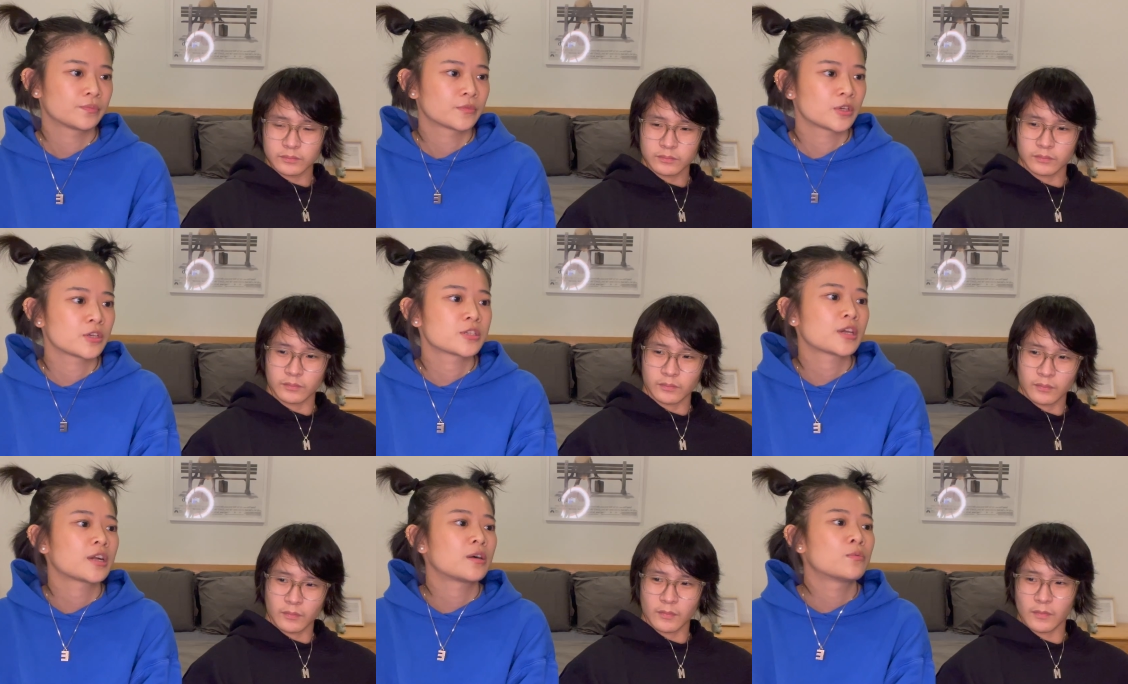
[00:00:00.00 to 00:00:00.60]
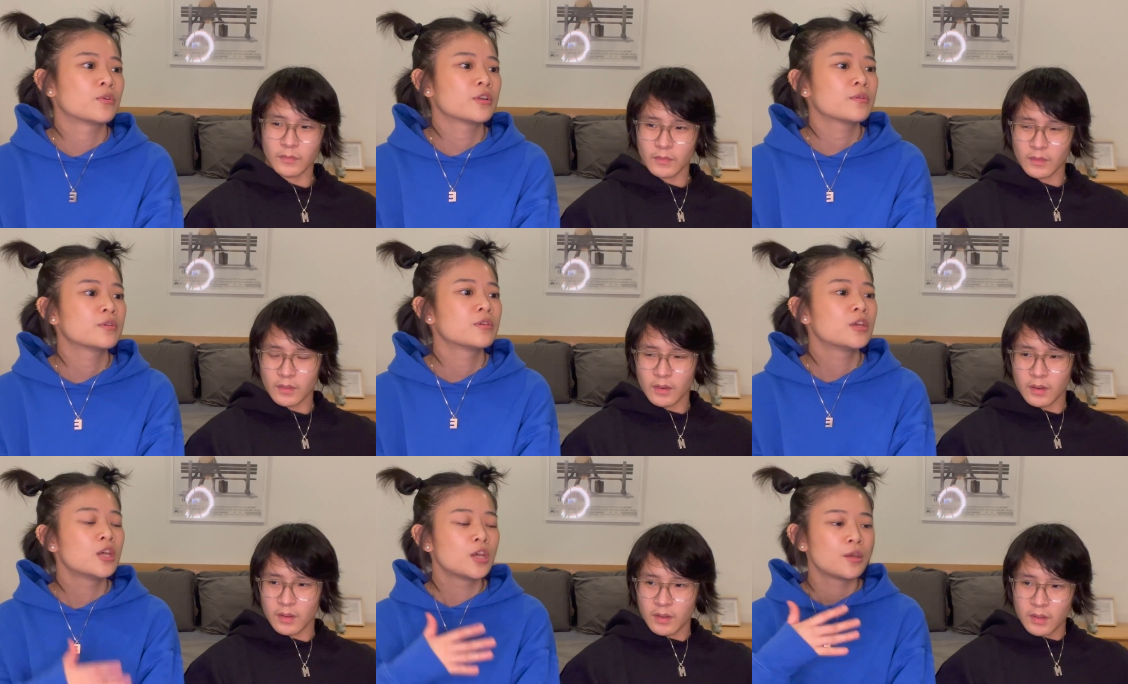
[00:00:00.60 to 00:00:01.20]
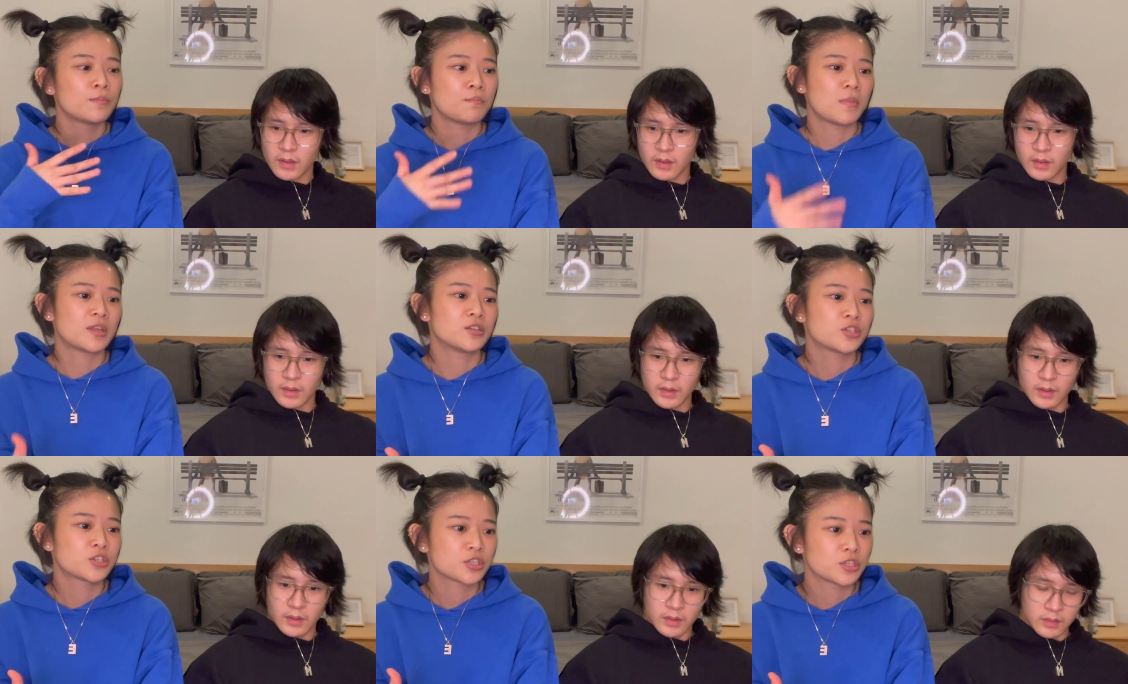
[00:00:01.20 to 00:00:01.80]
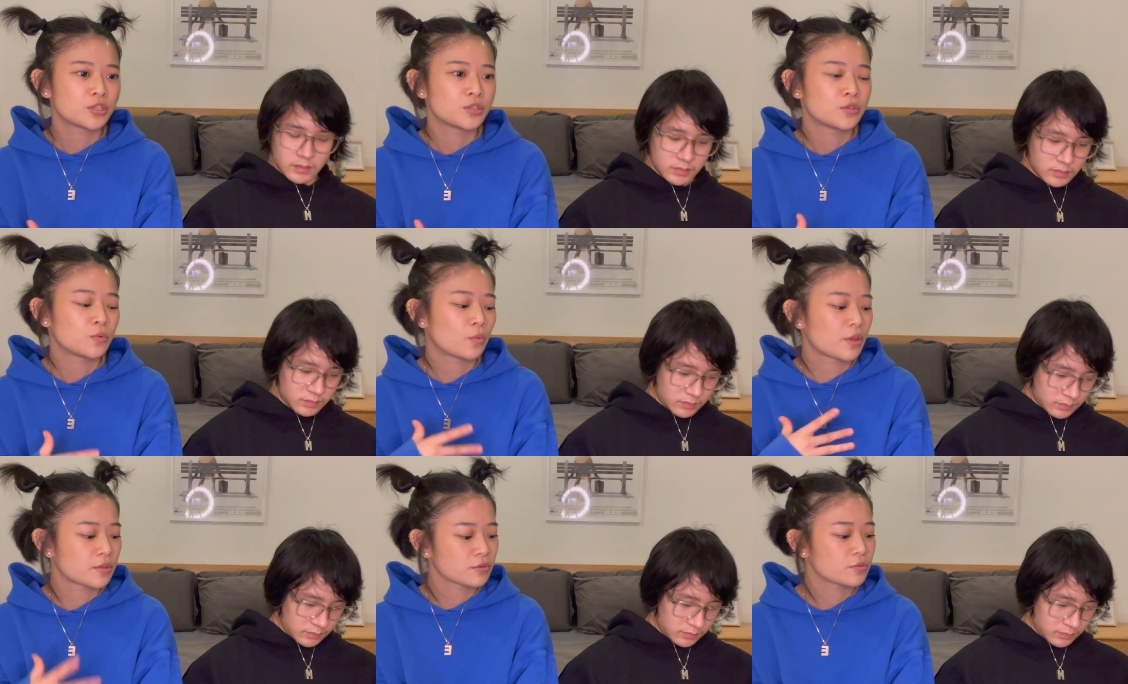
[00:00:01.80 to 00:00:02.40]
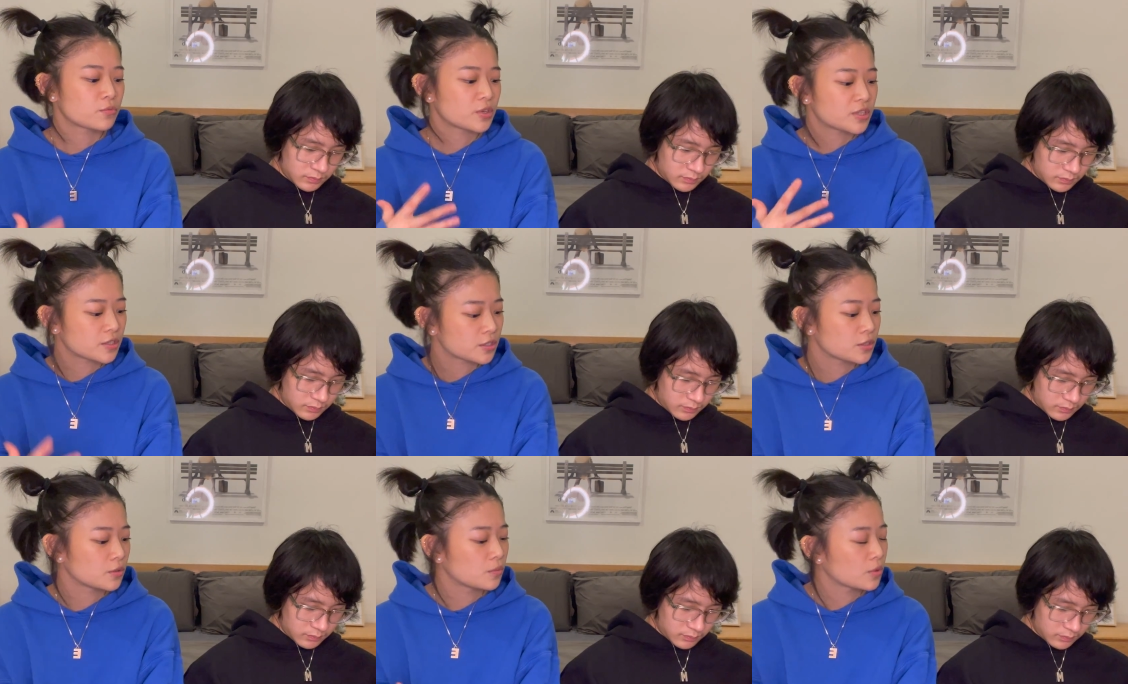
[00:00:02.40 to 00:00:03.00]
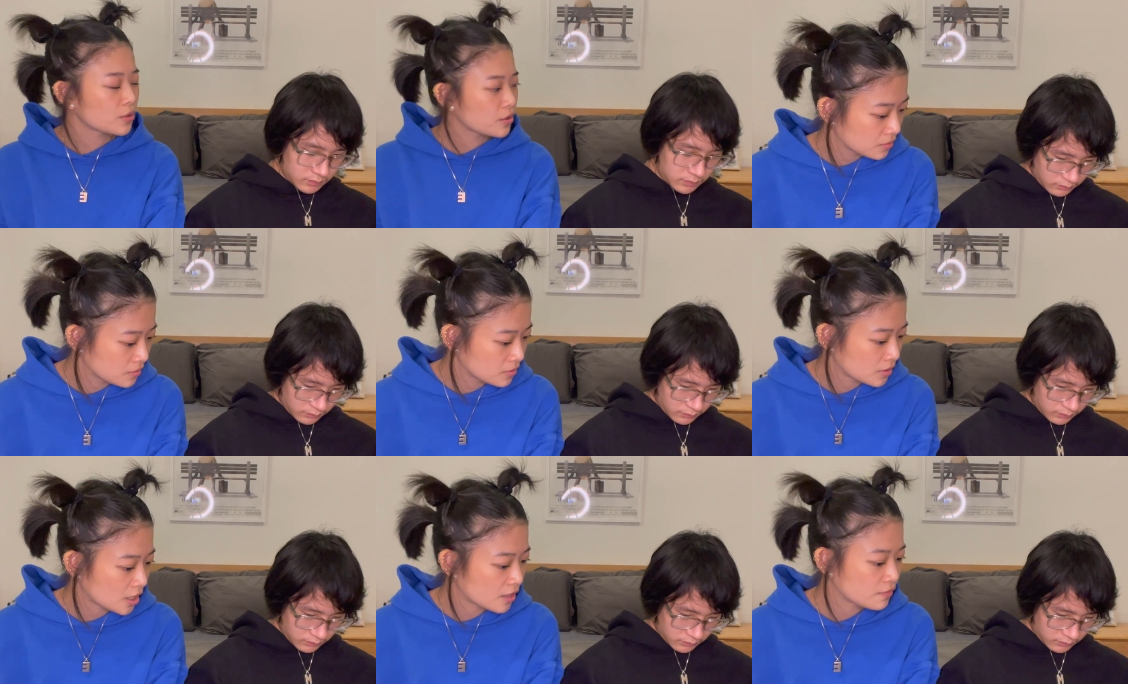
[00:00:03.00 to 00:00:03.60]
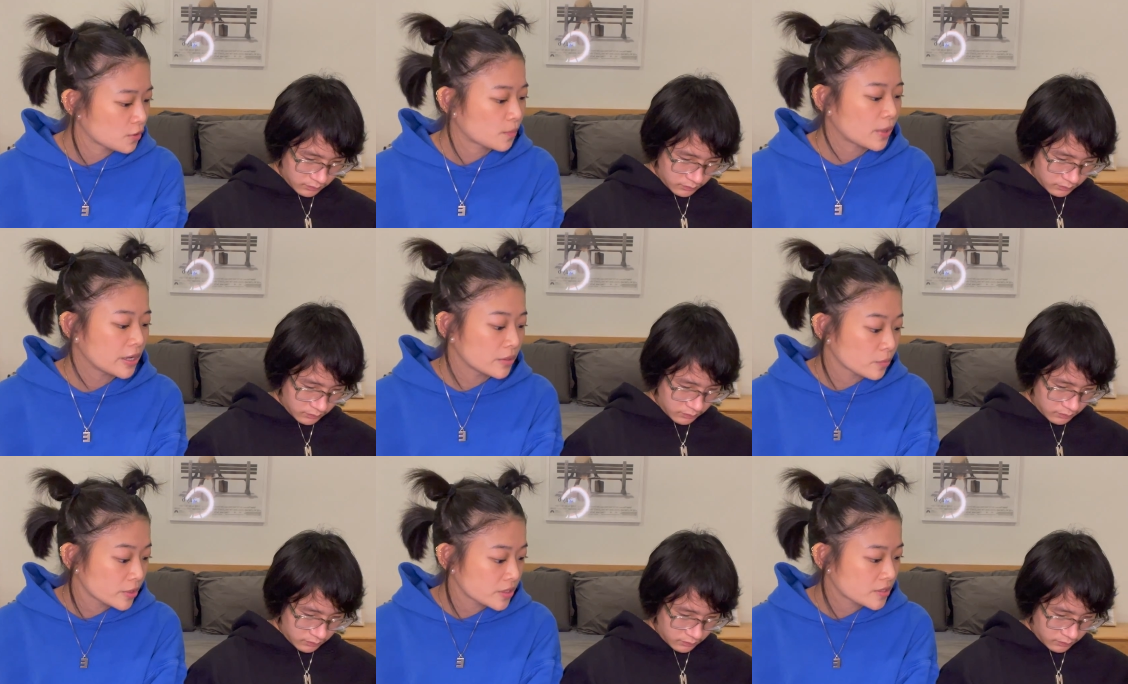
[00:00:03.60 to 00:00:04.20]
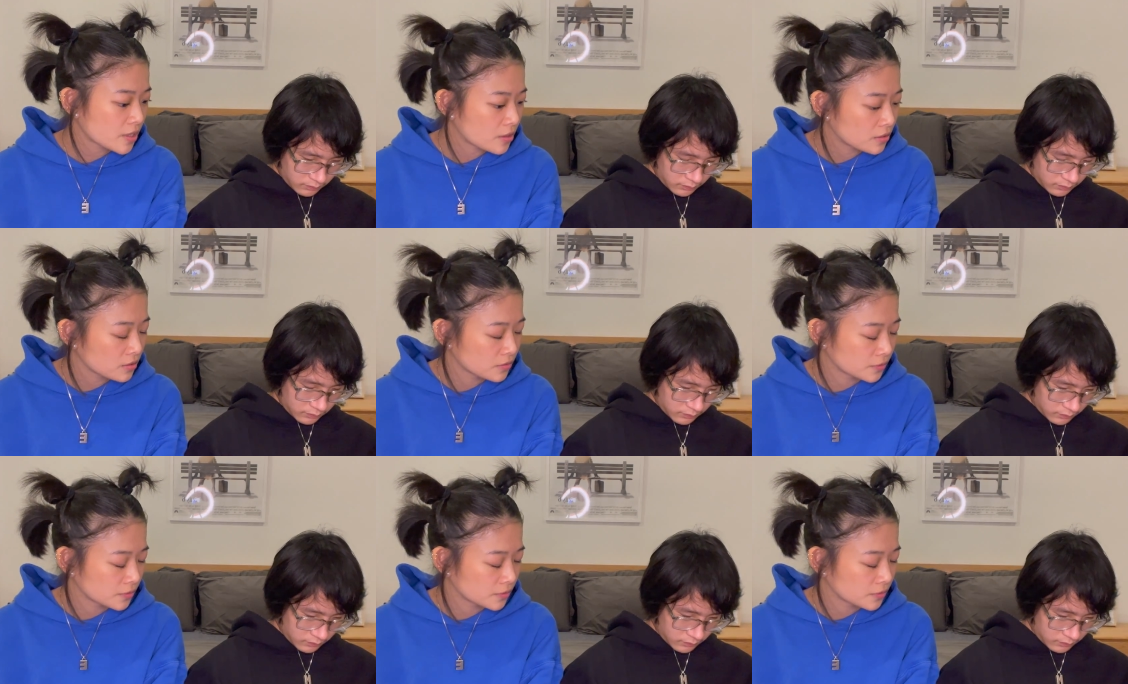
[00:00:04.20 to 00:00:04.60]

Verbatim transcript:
Speaker 1: because like i want to mention whether it's still worth it, like if you're buying resale.